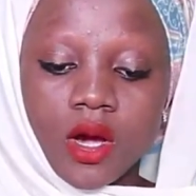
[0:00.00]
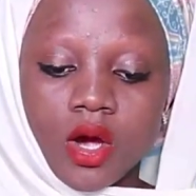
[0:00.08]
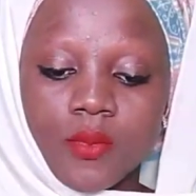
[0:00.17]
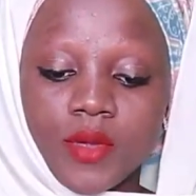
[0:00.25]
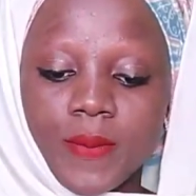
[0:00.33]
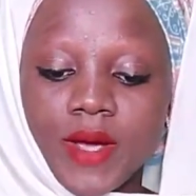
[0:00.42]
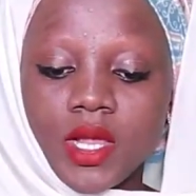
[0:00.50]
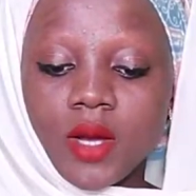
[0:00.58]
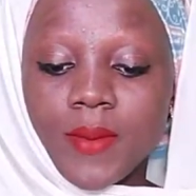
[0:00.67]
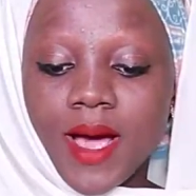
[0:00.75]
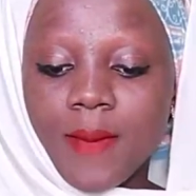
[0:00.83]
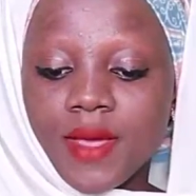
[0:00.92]
Governor Bello
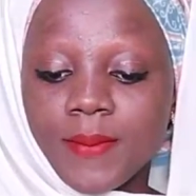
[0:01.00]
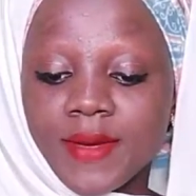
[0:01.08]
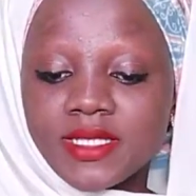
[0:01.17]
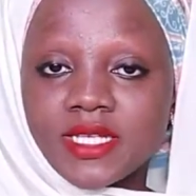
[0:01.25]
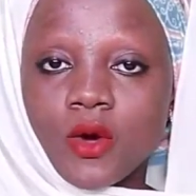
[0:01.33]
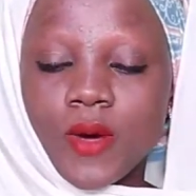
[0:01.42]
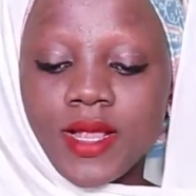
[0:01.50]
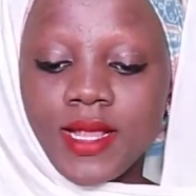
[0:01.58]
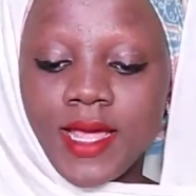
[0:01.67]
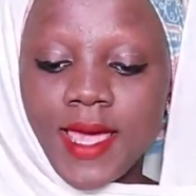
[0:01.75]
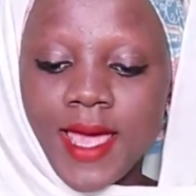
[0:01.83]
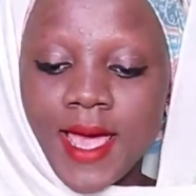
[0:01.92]
Muhammad
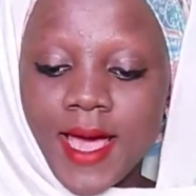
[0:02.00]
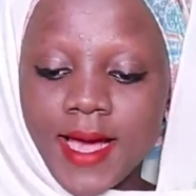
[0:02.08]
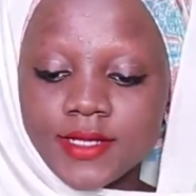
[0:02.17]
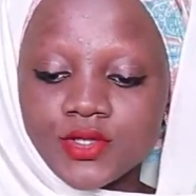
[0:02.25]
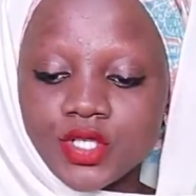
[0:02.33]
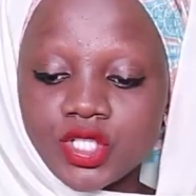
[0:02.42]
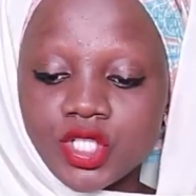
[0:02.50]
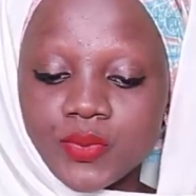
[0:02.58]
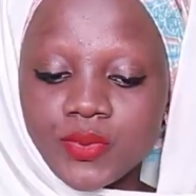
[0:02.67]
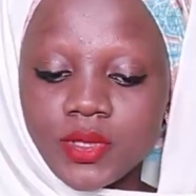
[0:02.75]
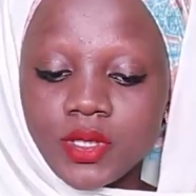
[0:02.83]
Matawalle has received